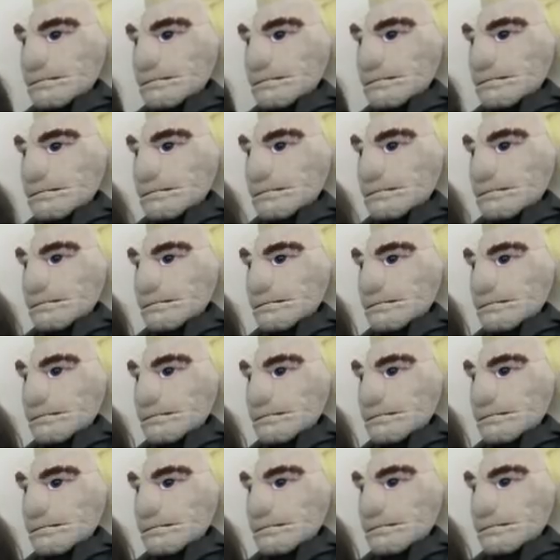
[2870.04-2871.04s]

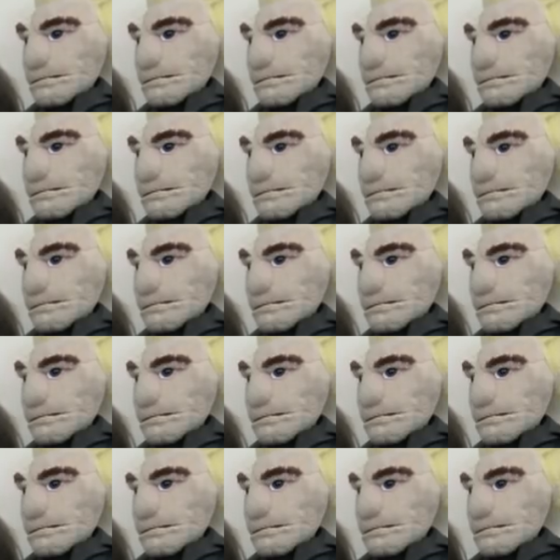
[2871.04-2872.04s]

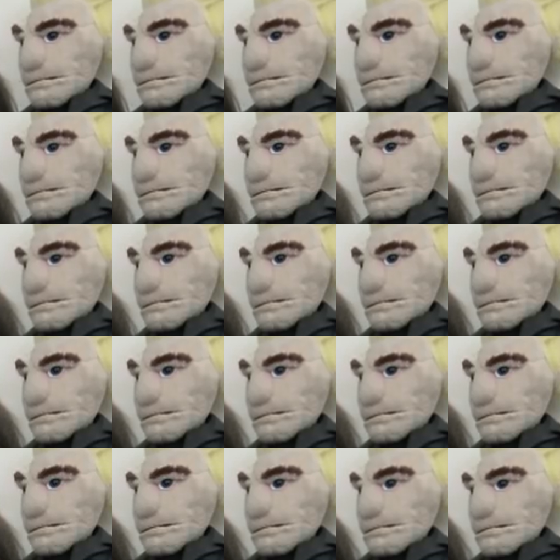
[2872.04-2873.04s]

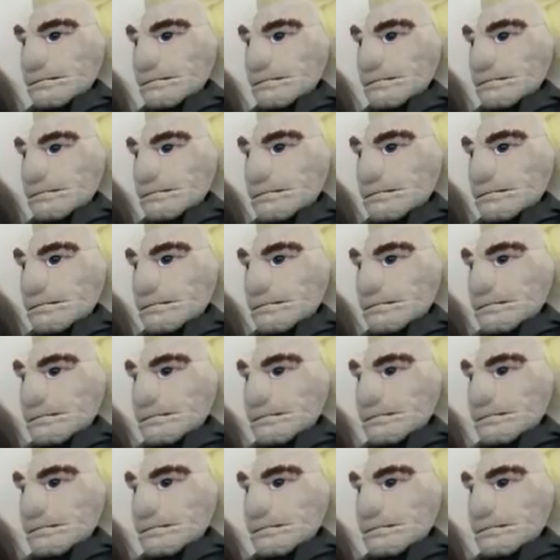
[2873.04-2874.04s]

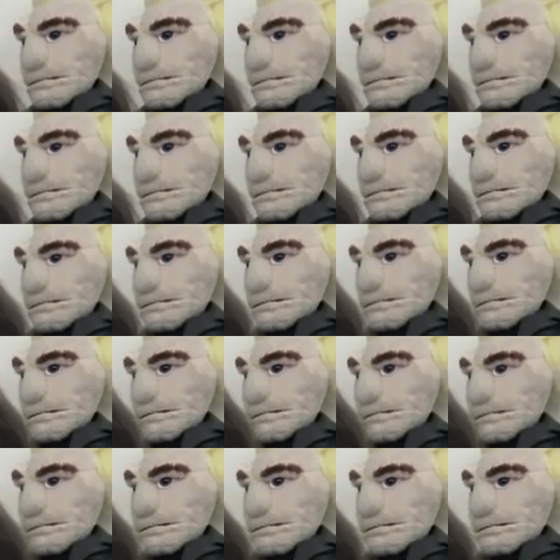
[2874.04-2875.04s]

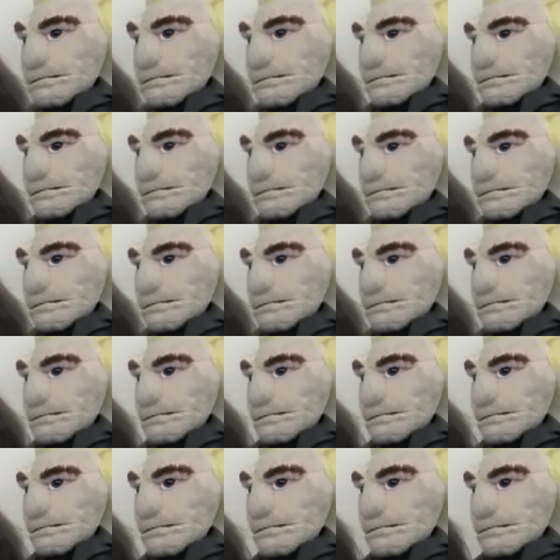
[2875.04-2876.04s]

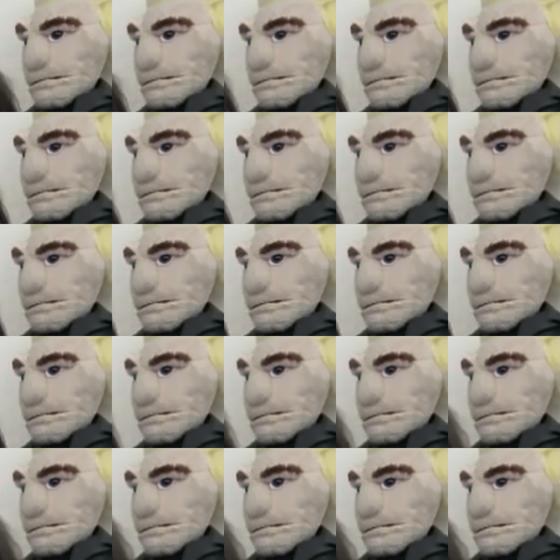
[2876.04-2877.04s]

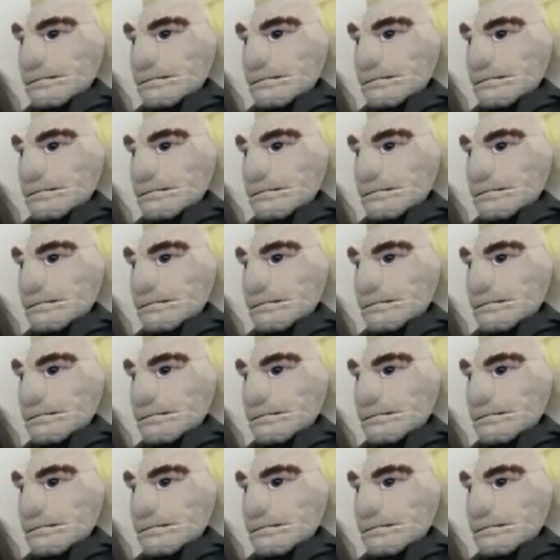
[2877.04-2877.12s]
(not speaking)